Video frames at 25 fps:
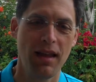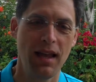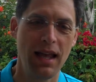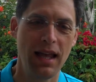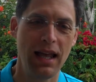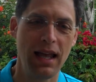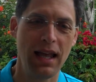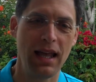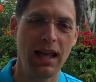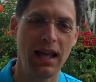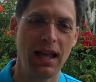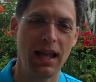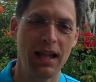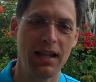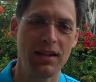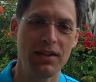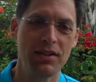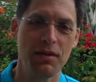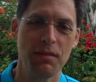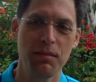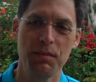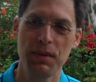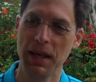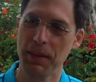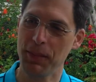And
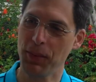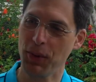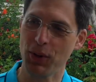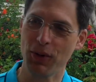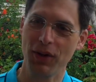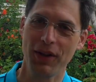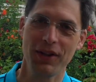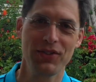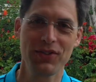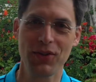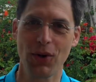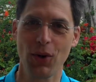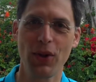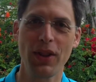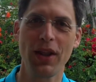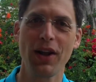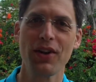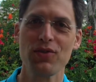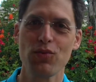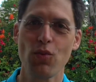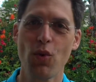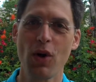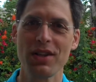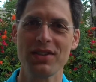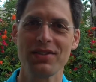people, so
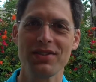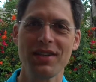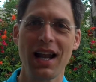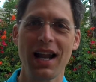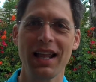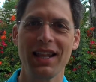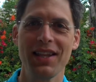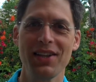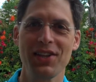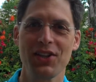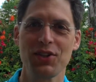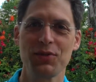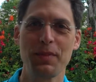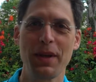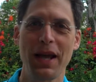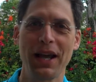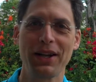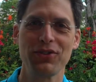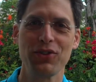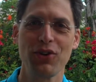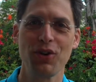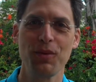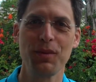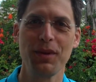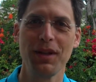there's one side of the
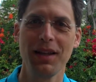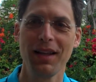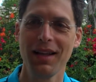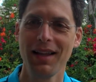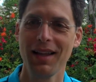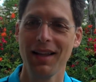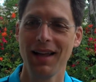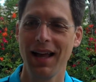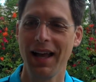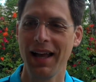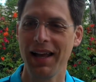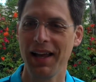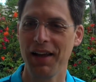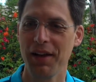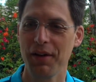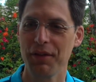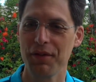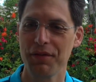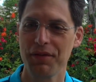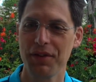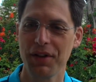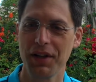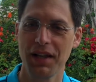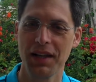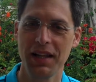spectrum. I
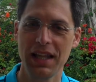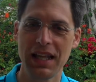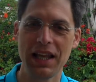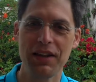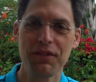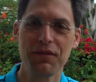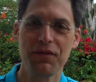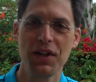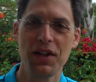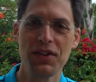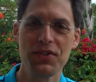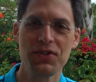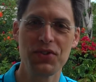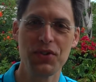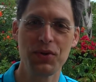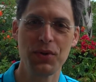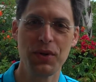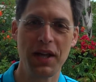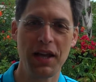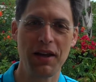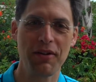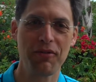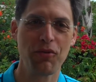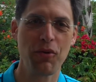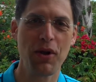have infants who
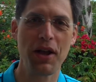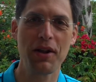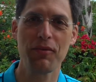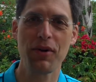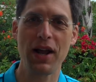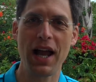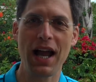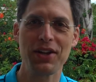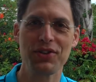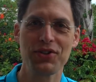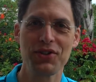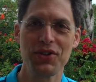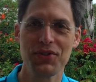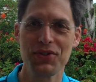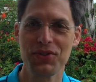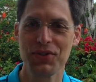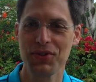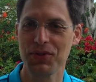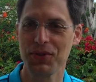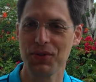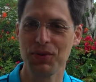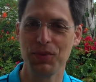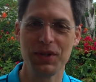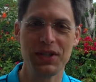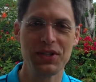have red rashes
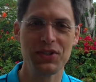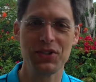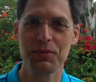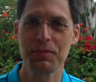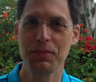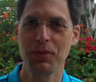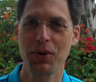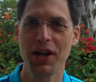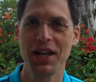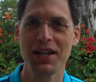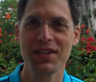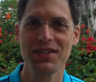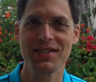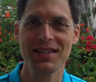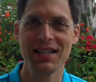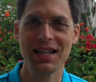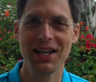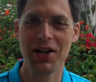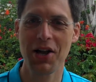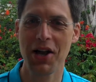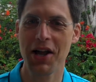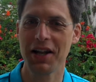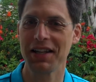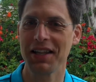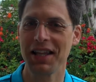who we spray a C
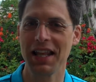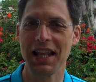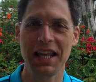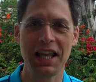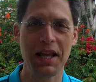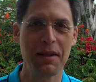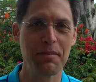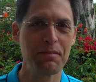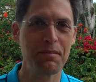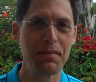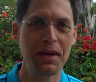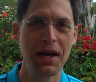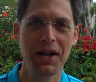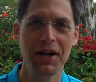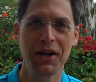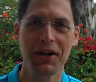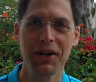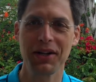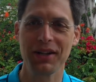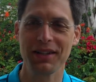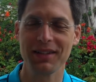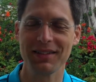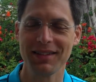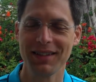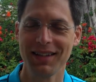on and they get
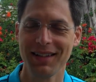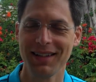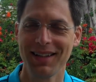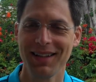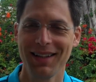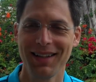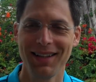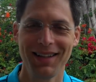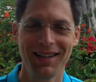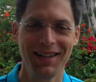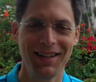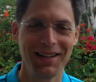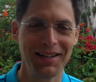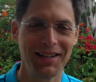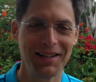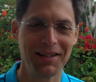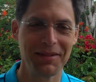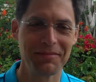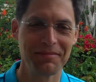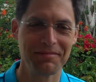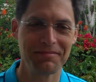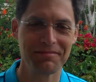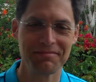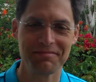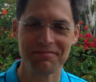better.
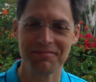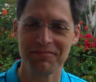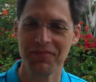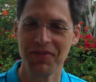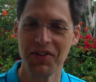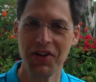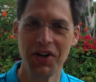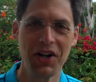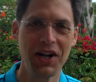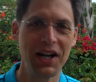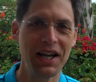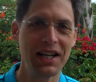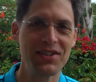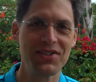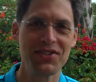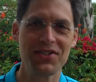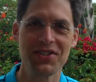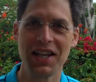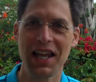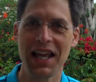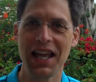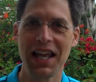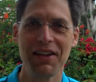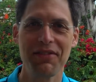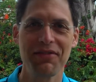Very
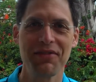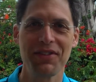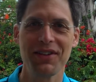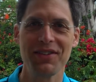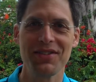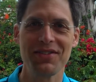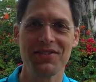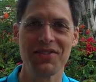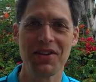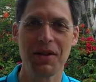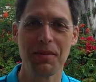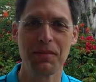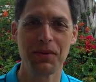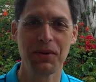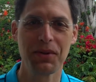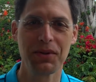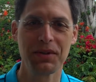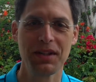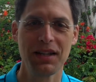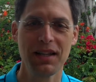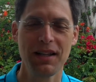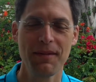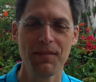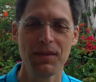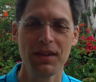safe and simple.
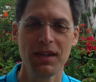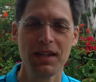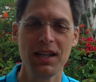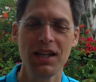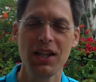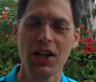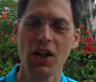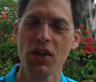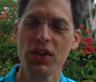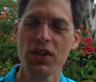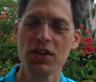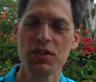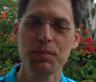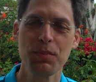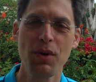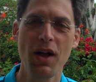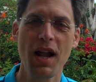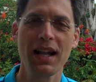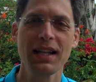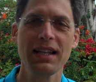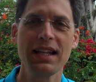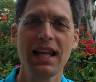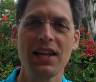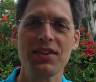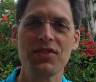You know, this
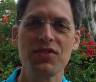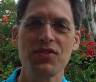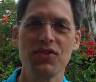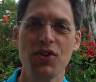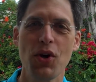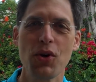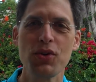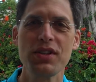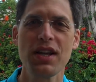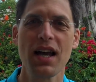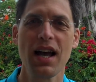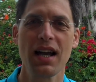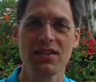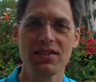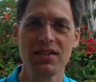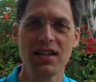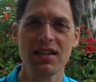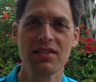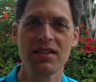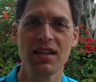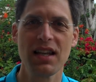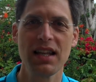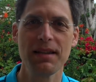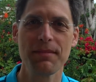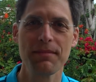product has no
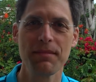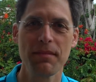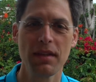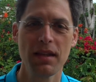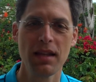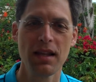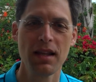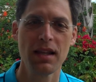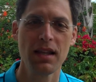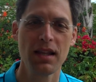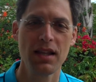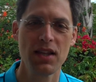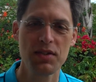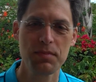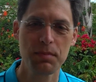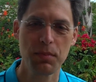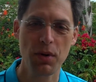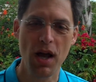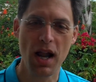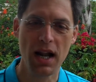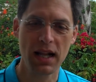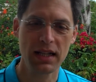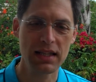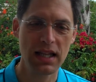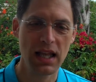toxicity. This
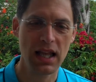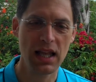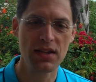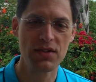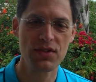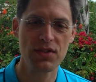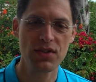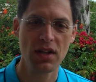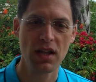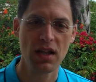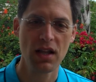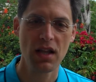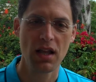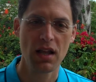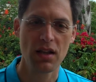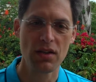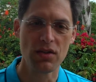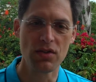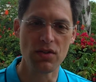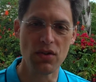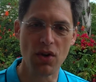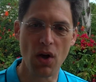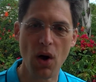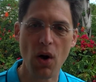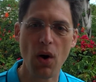product has
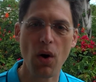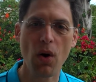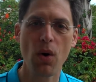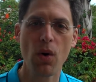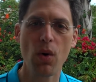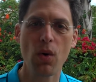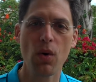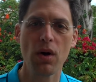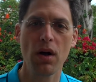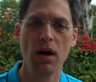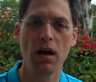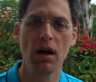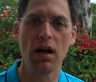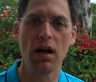no